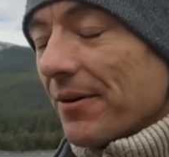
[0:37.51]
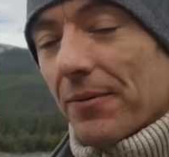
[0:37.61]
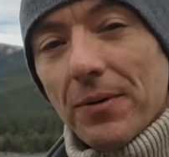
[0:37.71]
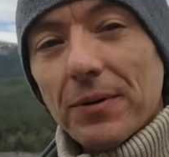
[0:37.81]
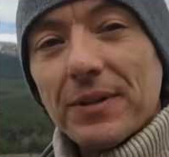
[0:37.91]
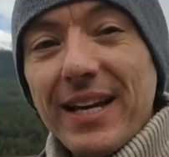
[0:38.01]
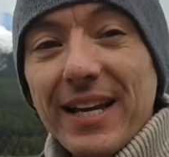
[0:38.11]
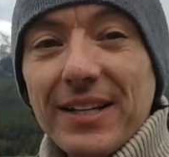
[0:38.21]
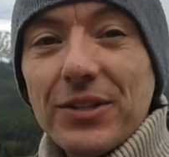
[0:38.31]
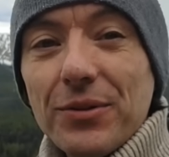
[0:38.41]
We're going to
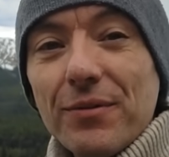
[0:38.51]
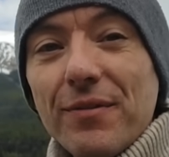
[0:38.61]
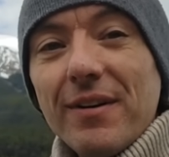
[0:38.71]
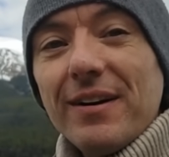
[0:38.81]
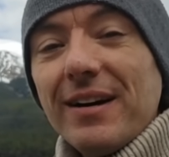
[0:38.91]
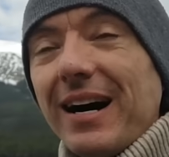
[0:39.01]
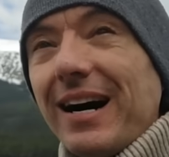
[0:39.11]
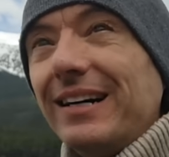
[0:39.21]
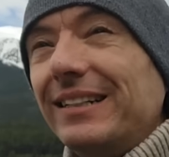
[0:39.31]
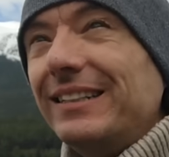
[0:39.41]
get into
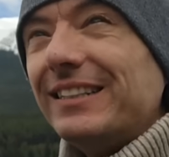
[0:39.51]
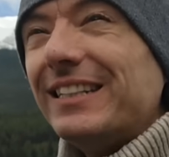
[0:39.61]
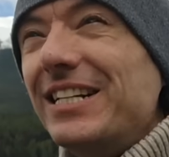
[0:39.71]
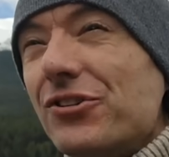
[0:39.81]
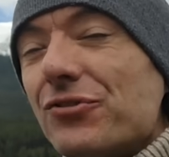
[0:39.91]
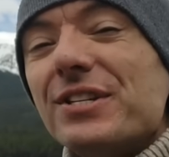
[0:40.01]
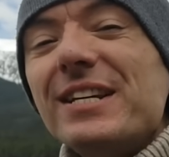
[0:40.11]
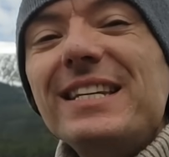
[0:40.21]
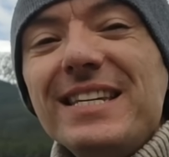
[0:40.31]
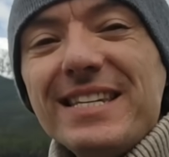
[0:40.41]

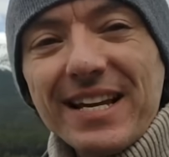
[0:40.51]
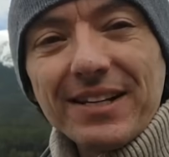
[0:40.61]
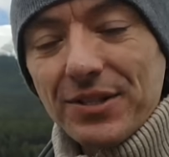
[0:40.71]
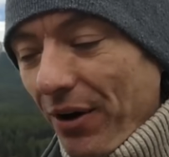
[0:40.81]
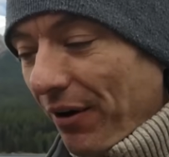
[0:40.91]
interesting details